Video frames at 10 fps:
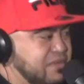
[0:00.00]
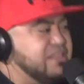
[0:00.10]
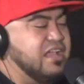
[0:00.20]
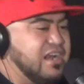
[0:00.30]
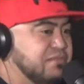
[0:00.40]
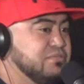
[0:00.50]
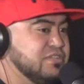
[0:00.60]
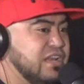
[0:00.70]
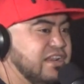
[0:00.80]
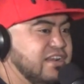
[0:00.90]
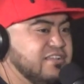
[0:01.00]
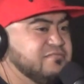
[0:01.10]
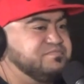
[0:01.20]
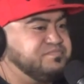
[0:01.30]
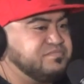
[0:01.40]
man, the club was clean, eh?
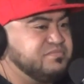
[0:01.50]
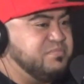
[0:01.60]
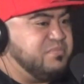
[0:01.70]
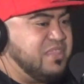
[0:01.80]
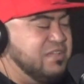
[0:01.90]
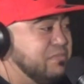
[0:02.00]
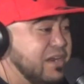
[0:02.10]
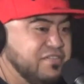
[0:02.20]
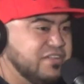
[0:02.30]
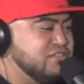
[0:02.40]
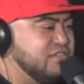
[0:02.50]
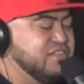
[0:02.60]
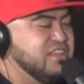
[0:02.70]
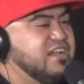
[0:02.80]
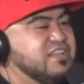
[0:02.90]
But I felt sorry
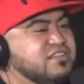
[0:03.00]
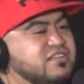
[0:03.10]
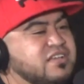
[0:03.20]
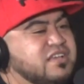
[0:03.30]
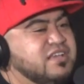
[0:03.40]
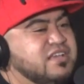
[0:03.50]
for the guy there.